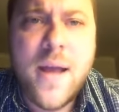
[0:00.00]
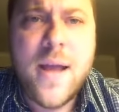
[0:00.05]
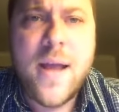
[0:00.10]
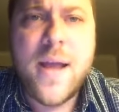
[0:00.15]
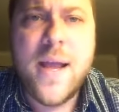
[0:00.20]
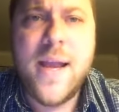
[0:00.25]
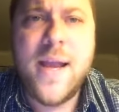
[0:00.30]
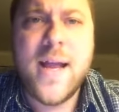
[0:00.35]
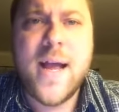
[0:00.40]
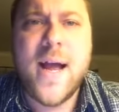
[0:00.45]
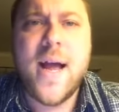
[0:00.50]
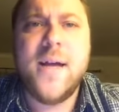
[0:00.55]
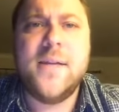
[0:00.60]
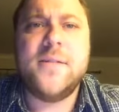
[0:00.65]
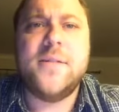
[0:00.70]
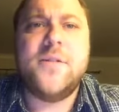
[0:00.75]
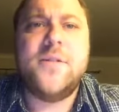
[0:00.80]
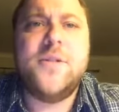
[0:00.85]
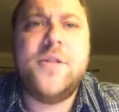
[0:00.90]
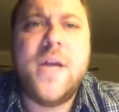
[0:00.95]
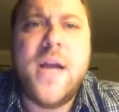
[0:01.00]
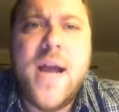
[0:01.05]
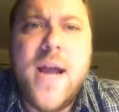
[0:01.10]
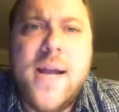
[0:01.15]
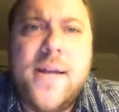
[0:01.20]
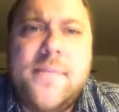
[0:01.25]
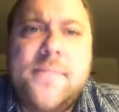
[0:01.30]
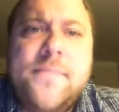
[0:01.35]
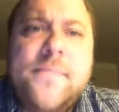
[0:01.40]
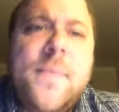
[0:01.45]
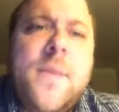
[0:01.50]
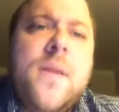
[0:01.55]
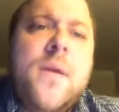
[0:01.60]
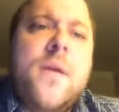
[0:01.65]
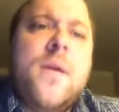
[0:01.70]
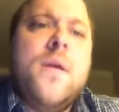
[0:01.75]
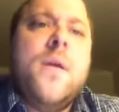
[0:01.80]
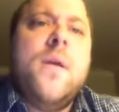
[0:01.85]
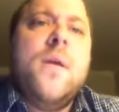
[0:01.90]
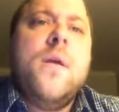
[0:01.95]
Hey guys, it's Chad.
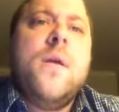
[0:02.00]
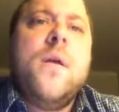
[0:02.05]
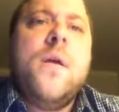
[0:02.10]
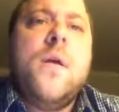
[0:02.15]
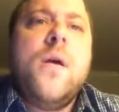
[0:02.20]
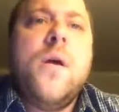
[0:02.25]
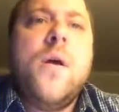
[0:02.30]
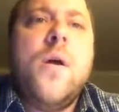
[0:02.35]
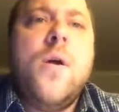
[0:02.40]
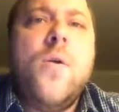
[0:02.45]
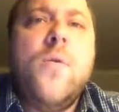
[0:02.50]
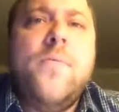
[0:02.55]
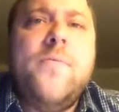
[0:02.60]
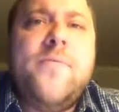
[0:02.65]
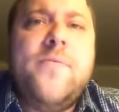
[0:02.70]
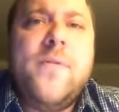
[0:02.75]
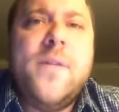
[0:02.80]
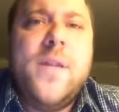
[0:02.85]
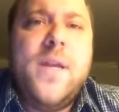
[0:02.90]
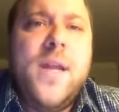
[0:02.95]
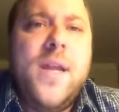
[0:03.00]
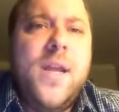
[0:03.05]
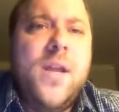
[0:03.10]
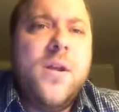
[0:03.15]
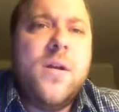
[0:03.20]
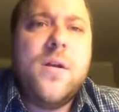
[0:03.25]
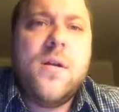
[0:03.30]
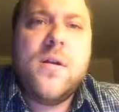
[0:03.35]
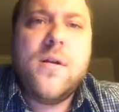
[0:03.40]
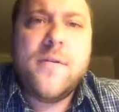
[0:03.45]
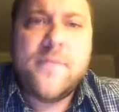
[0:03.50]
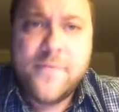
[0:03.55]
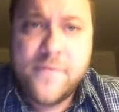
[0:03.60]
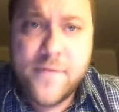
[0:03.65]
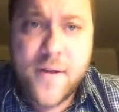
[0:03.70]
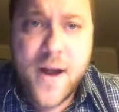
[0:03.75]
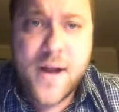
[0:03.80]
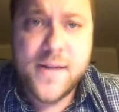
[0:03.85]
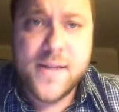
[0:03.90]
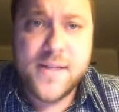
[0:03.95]
Hopefully you're
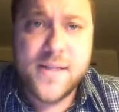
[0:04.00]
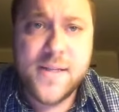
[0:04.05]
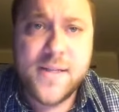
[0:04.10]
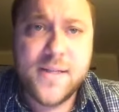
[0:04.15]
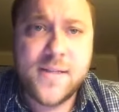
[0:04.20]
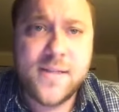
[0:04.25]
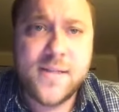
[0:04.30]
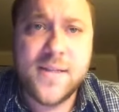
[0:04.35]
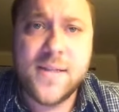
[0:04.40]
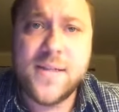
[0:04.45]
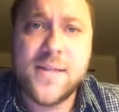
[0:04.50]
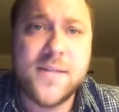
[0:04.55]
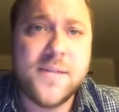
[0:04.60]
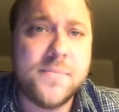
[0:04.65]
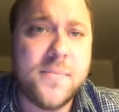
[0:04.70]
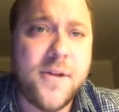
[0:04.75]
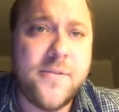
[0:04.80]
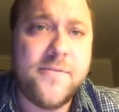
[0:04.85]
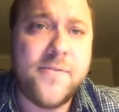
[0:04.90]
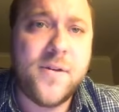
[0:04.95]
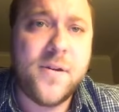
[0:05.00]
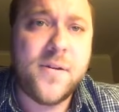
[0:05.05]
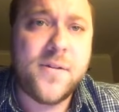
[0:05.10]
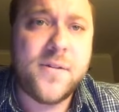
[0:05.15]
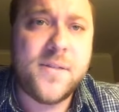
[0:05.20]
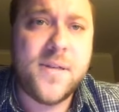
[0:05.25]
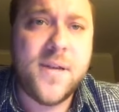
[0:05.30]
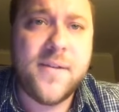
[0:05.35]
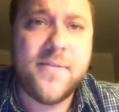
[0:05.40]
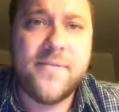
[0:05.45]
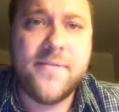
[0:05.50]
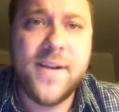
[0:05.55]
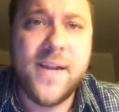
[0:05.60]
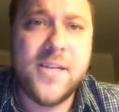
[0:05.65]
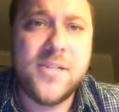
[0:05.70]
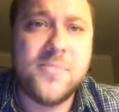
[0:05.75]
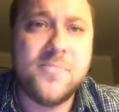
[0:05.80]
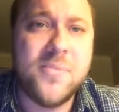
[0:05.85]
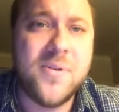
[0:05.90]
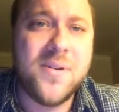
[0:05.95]
finding this. This is my first
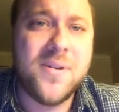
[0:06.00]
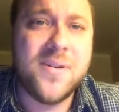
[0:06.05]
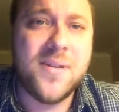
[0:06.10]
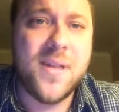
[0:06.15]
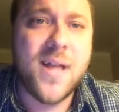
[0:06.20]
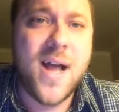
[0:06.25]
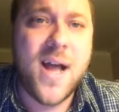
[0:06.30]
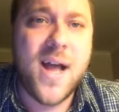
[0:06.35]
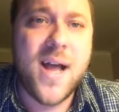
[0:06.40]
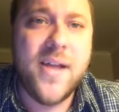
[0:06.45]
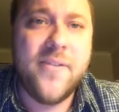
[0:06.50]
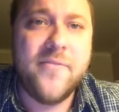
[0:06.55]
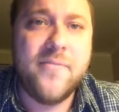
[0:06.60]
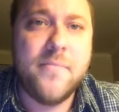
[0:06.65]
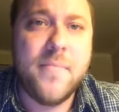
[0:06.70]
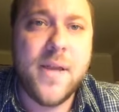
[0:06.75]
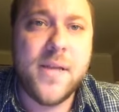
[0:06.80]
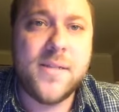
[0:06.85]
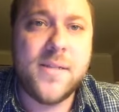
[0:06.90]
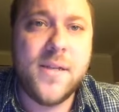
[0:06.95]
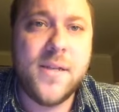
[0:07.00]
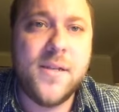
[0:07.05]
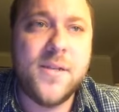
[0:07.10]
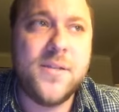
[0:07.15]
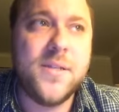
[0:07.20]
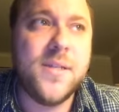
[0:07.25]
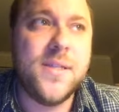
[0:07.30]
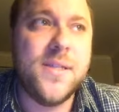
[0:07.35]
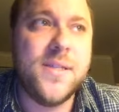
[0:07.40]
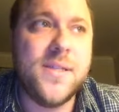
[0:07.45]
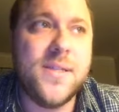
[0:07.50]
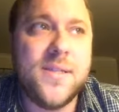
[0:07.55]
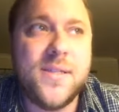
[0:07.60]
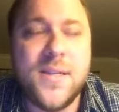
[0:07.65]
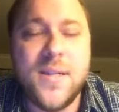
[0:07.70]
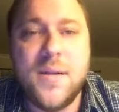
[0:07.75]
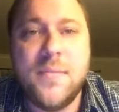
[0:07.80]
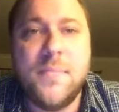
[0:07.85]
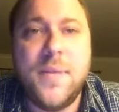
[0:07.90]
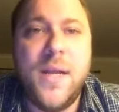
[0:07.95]
Facebook Live message, and this is
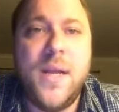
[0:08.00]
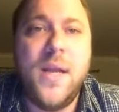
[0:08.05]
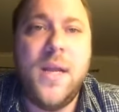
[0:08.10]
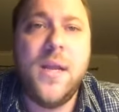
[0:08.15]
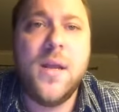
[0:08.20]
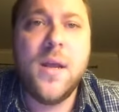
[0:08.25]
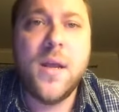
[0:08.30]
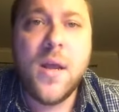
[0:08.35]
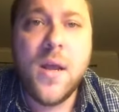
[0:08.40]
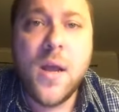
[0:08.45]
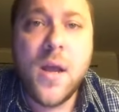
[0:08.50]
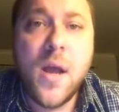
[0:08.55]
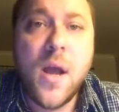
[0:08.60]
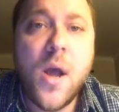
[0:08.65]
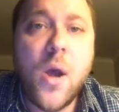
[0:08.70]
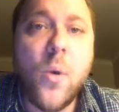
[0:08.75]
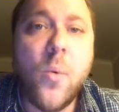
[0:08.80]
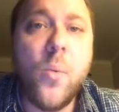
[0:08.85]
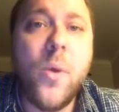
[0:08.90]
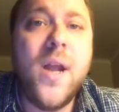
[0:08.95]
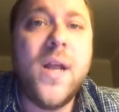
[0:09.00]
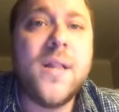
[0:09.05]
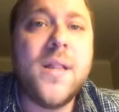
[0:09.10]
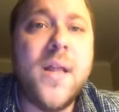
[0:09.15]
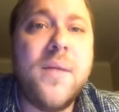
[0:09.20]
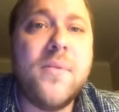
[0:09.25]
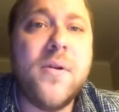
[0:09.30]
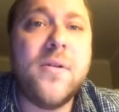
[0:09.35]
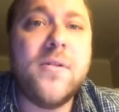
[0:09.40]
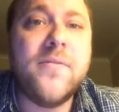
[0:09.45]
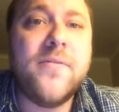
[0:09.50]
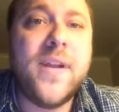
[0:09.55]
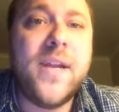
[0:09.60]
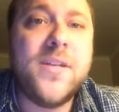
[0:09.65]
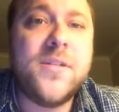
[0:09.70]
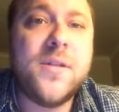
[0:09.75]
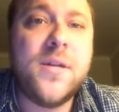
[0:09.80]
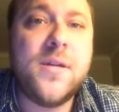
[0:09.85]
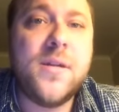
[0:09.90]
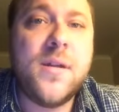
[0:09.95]
going to be weekly
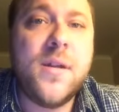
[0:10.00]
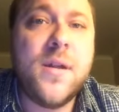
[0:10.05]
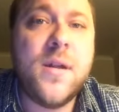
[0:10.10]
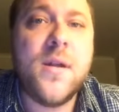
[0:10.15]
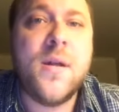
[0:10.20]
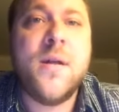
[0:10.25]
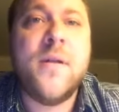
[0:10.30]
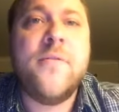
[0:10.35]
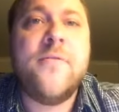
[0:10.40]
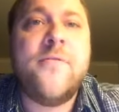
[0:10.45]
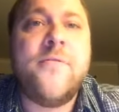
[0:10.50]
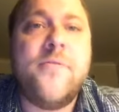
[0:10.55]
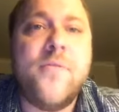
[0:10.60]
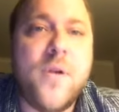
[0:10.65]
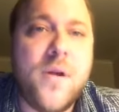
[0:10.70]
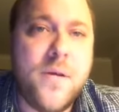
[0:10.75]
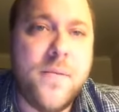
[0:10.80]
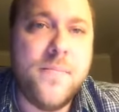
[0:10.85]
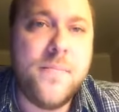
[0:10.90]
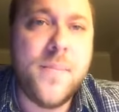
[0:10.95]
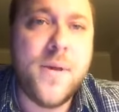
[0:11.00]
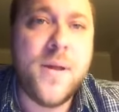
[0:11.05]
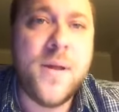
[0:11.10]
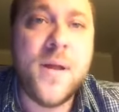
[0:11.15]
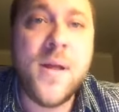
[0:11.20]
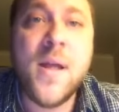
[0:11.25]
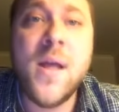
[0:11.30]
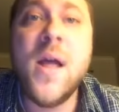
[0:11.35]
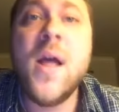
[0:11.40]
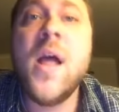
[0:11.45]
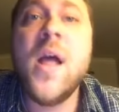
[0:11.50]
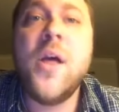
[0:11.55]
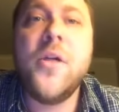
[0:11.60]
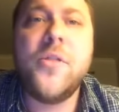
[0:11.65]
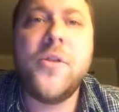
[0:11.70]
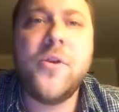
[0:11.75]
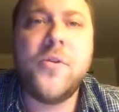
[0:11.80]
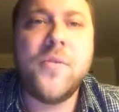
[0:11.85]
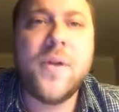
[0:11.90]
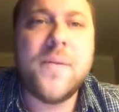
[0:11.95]
motivation from
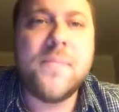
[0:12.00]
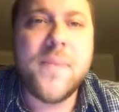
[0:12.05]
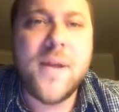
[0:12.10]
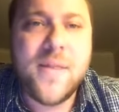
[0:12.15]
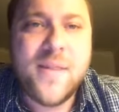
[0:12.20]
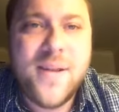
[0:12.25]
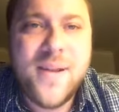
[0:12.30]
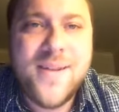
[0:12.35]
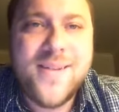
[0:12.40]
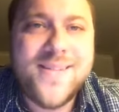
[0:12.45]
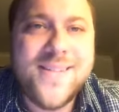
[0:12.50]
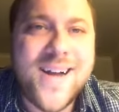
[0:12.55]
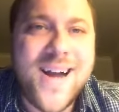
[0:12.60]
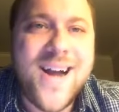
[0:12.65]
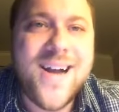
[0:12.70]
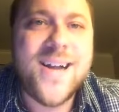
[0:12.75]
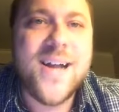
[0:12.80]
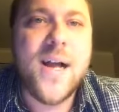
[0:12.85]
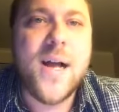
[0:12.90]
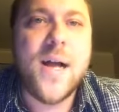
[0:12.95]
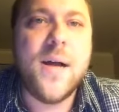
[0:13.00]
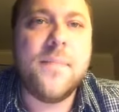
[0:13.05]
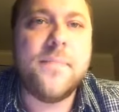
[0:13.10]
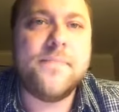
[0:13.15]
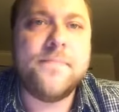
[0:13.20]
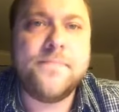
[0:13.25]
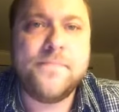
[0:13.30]
the grid method dot com.